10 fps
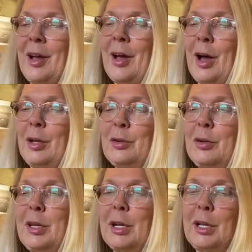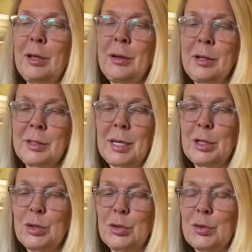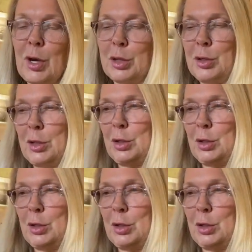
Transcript: on your little instruction